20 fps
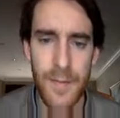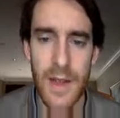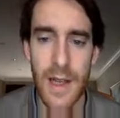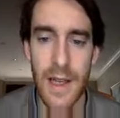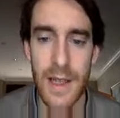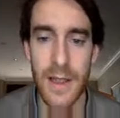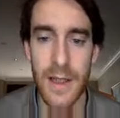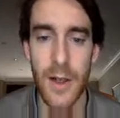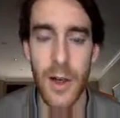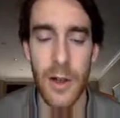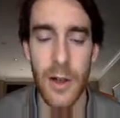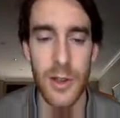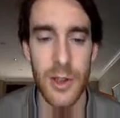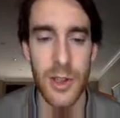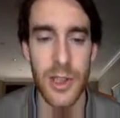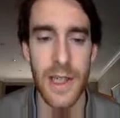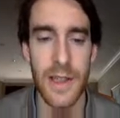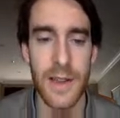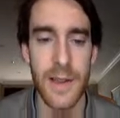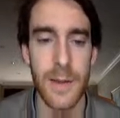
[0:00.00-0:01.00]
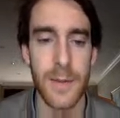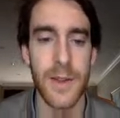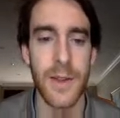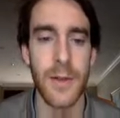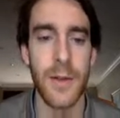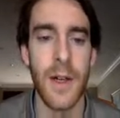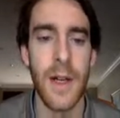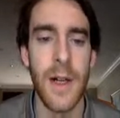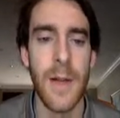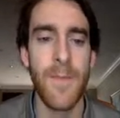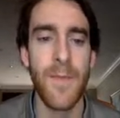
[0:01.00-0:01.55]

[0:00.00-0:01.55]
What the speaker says: and conjugate them. So,